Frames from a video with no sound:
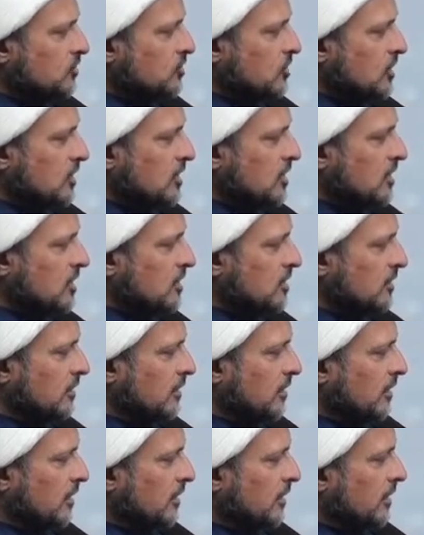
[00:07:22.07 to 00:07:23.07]

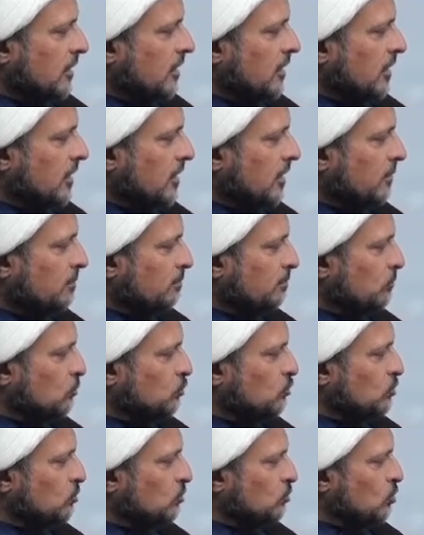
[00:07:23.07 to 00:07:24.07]
T,
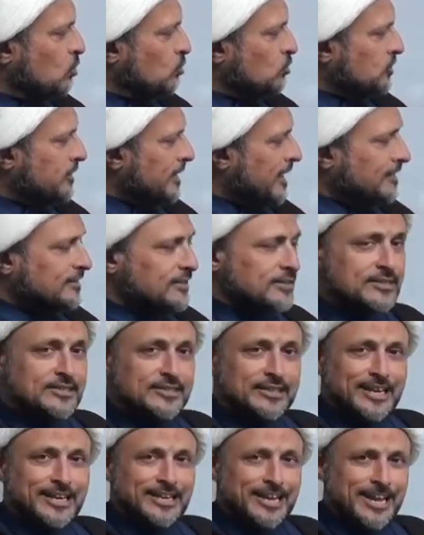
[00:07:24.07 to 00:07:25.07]
those
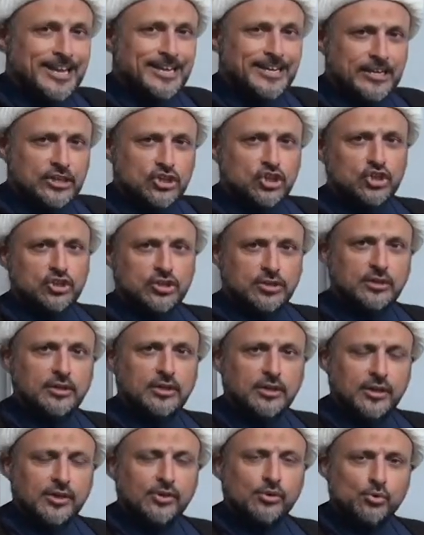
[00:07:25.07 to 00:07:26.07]
letters in English,
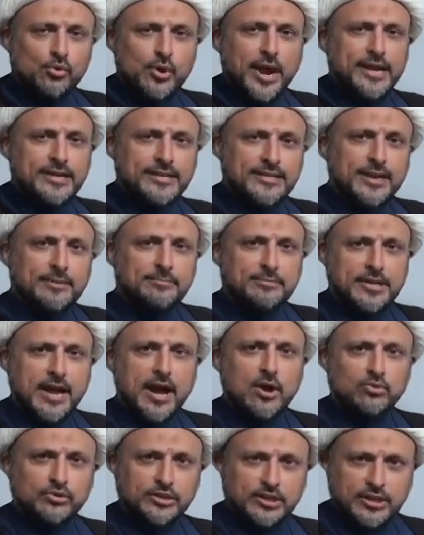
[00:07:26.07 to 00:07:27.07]
write them
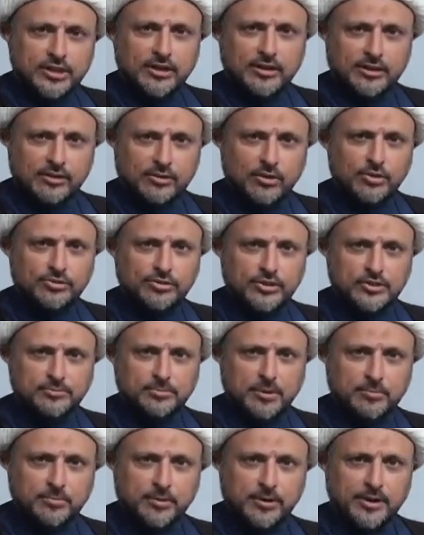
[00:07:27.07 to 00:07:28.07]
down here on this
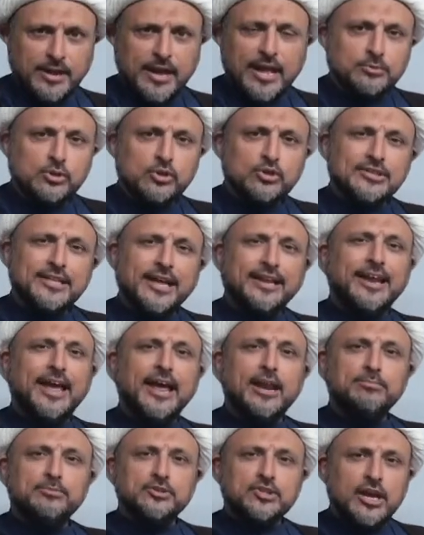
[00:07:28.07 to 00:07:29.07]
paper, because that
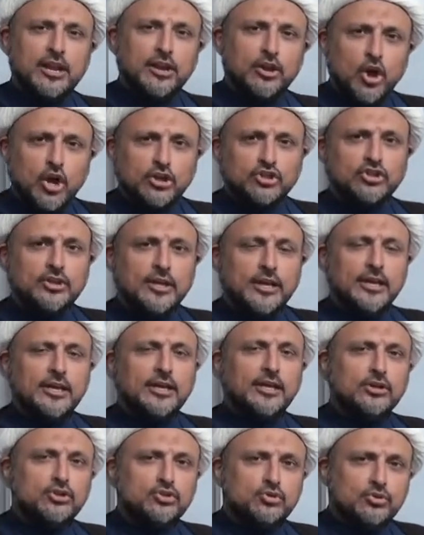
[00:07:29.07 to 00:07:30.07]
helps a lot
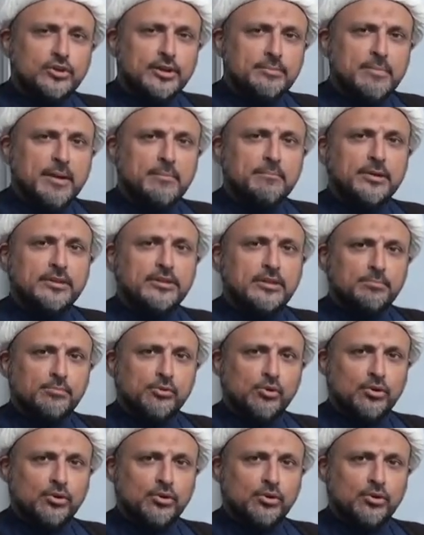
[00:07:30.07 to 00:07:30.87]
to remember the